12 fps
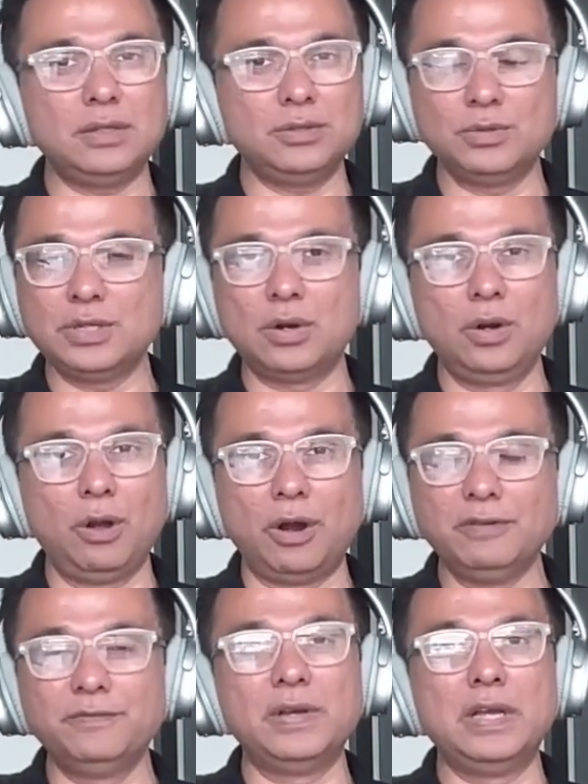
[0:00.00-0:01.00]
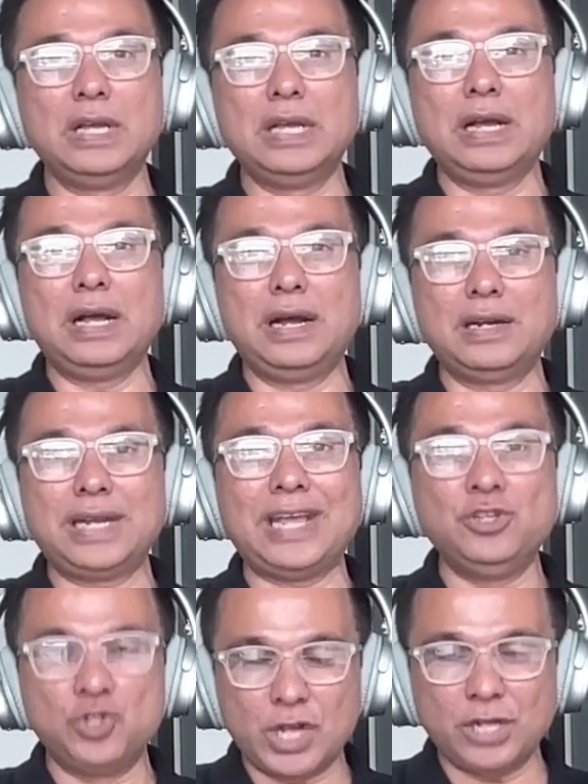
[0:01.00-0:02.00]
those are a lot of
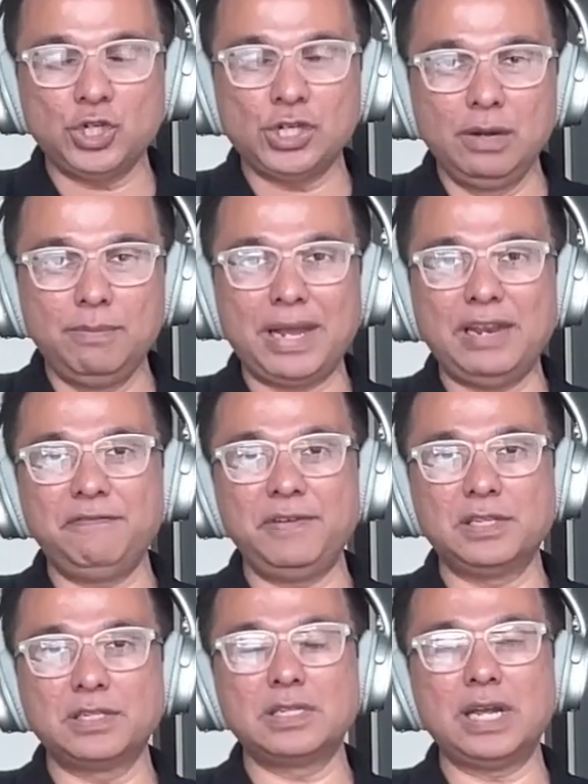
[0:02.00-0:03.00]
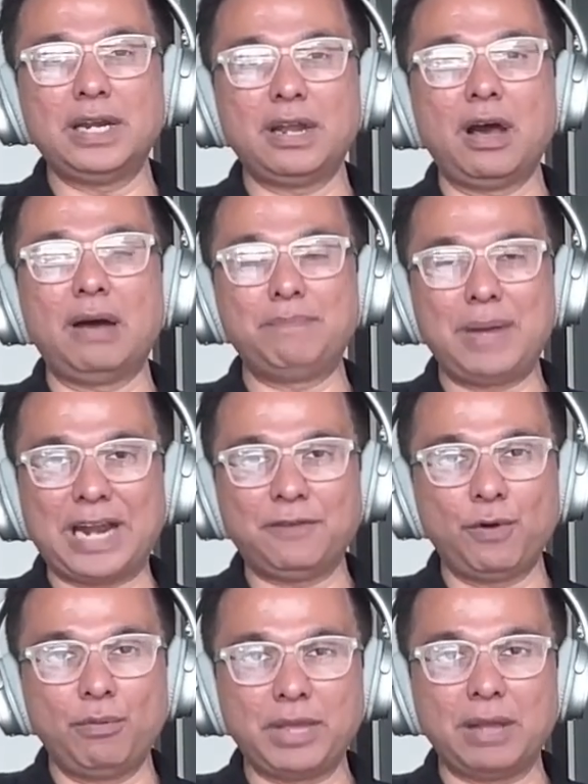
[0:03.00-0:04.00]
tangential benefits that our
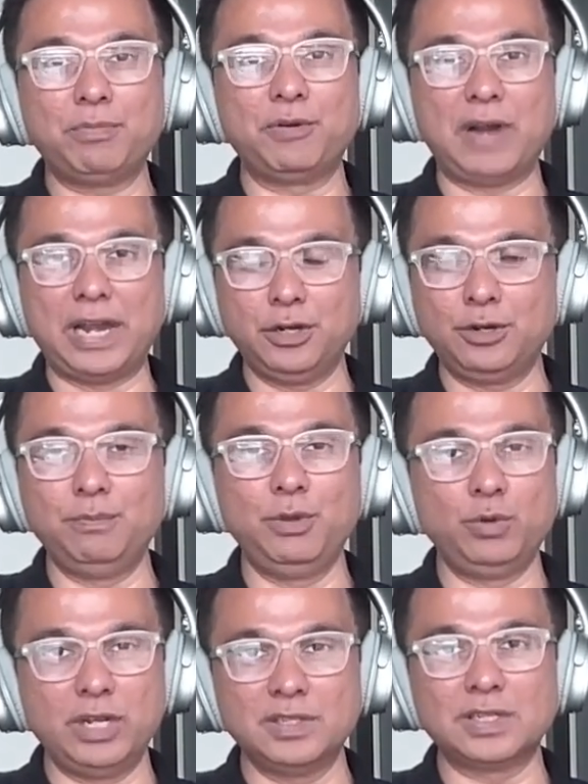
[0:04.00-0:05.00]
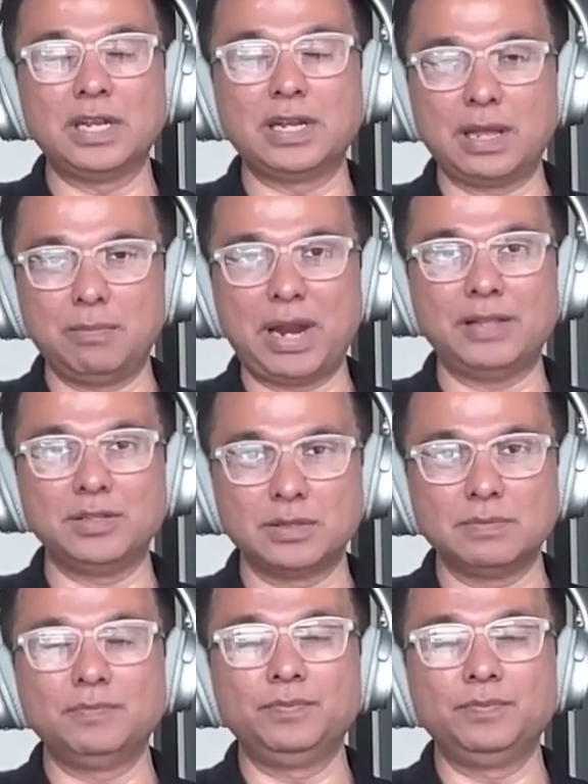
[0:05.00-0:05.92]
platform can provide it to beauty and skincare brands.